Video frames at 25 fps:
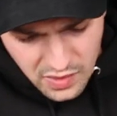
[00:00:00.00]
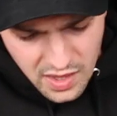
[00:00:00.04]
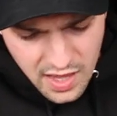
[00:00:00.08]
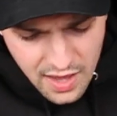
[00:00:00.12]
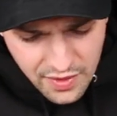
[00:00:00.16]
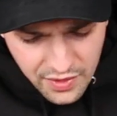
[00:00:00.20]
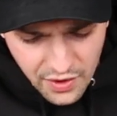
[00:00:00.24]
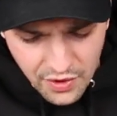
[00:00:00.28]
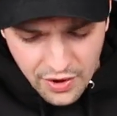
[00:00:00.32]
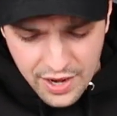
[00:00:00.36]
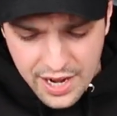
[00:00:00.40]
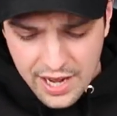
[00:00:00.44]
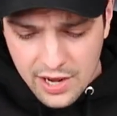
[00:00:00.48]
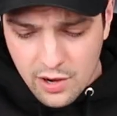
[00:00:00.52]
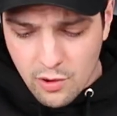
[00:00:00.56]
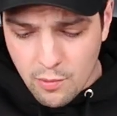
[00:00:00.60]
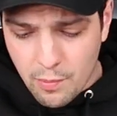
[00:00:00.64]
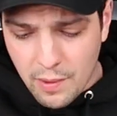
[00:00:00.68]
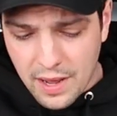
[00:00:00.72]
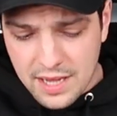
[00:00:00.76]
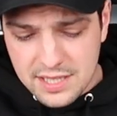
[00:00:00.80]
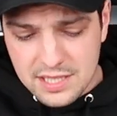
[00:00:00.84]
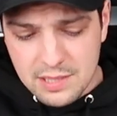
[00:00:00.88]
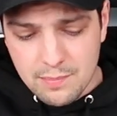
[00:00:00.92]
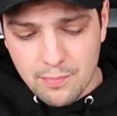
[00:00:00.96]
They're nickel
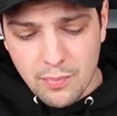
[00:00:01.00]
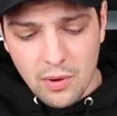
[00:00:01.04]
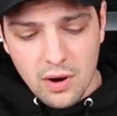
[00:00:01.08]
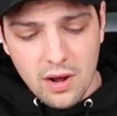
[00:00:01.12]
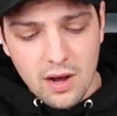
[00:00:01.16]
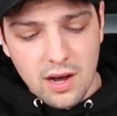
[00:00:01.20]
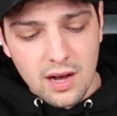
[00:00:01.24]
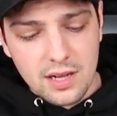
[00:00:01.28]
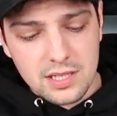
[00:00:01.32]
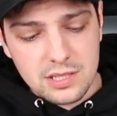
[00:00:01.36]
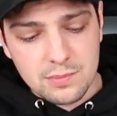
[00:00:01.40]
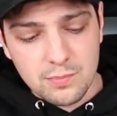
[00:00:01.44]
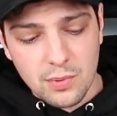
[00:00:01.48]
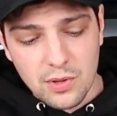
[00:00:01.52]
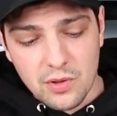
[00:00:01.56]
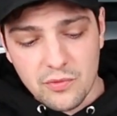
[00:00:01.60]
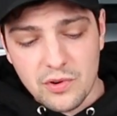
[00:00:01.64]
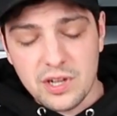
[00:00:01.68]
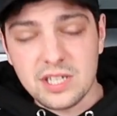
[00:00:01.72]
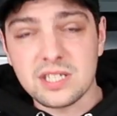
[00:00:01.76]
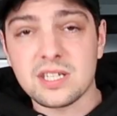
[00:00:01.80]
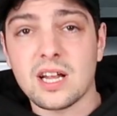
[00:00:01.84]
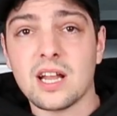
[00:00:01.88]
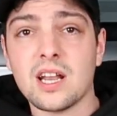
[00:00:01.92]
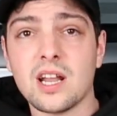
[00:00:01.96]
plated brass, but the
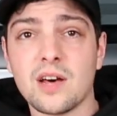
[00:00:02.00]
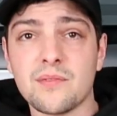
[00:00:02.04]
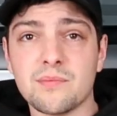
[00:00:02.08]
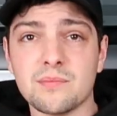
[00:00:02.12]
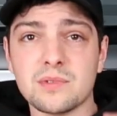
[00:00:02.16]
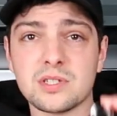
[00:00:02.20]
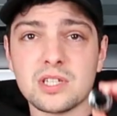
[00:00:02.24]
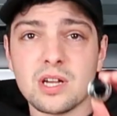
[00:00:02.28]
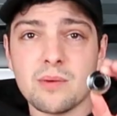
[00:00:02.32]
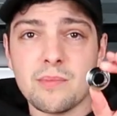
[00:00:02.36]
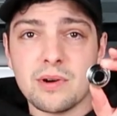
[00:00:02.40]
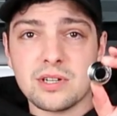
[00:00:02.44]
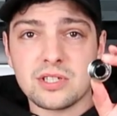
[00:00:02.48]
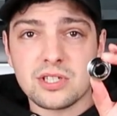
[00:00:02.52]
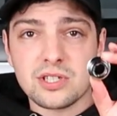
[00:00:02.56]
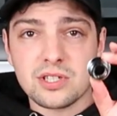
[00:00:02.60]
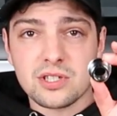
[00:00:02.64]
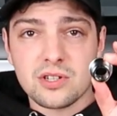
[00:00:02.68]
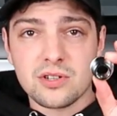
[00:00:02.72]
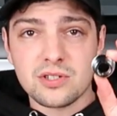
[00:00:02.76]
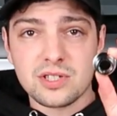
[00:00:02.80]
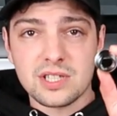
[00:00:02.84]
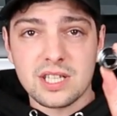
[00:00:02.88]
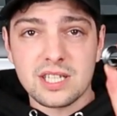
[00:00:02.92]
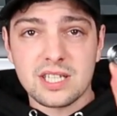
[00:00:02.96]
reason I love them so much is
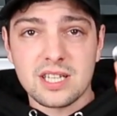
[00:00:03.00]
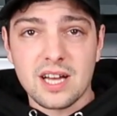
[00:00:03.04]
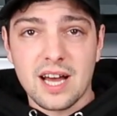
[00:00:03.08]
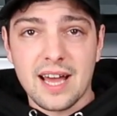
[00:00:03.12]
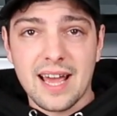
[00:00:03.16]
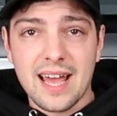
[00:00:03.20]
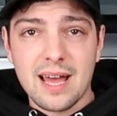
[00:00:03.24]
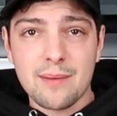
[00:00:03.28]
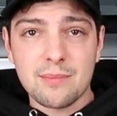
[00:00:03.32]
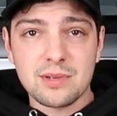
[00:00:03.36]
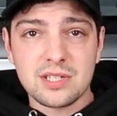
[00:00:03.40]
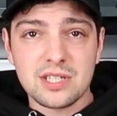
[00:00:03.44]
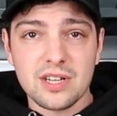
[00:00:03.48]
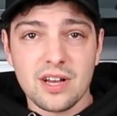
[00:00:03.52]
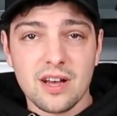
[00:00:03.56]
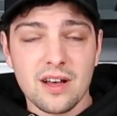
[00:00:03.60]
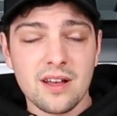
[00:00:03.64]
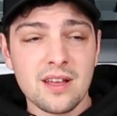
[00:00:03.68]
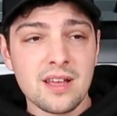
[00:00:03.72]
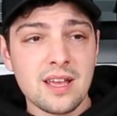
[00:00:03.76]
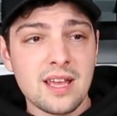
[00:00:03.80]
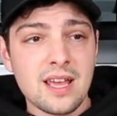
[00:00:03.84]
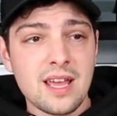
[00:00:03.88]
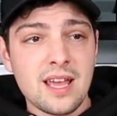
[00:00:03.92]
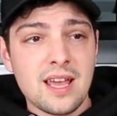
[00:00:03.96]
because the diameter
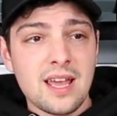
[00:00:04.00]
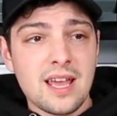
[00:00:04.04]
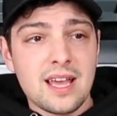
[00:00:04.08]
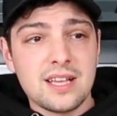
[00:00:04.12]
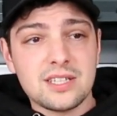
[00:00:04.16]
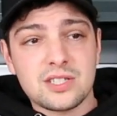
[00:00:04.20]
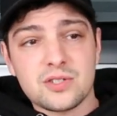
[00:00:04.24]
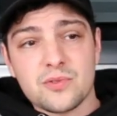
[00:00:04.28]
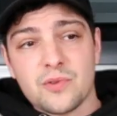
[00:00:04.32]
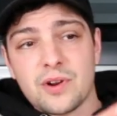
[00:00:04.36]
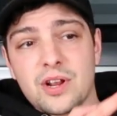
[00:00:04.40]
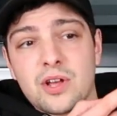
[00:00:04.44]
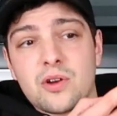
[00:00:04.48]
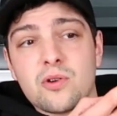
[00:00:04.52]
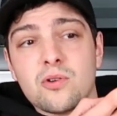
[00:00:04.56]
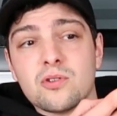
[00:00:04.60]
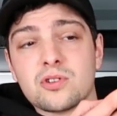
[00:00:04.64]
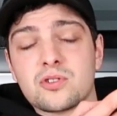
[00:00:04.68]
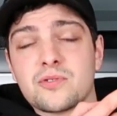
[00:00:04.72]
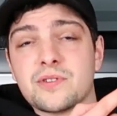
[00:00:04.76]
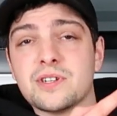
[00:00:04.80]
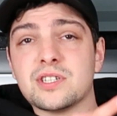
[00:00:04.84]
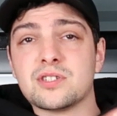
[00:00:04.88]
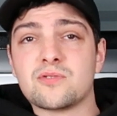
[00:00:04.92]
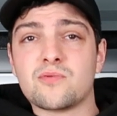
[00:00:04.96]
is
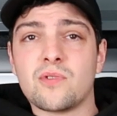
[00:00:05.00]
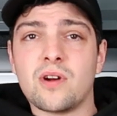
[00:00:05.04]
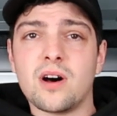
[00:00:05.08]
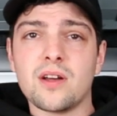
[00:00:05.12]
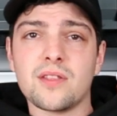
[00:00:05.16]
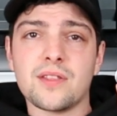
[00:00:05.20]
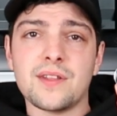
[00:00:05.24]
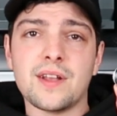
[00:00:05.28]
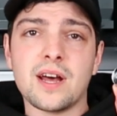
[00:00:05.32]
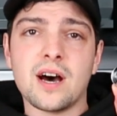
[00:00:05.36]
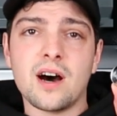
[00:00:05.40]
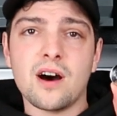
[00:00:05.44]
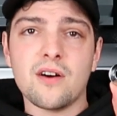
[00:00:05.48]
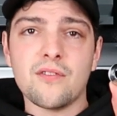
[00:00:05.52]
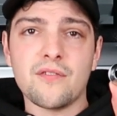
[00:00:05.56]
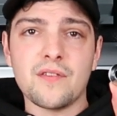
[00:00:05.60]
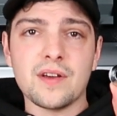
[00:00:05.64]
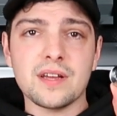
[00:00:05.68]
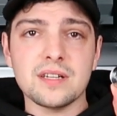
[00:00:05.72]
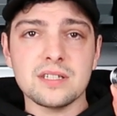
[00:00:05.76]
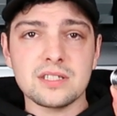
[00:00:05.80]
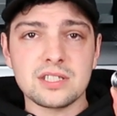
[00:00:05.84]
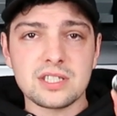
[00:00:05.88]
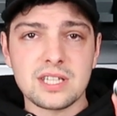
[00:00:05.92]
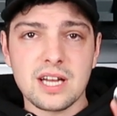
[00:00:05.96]
3/4 inch rather than 1/2
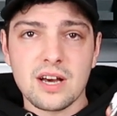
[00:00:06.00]
inch.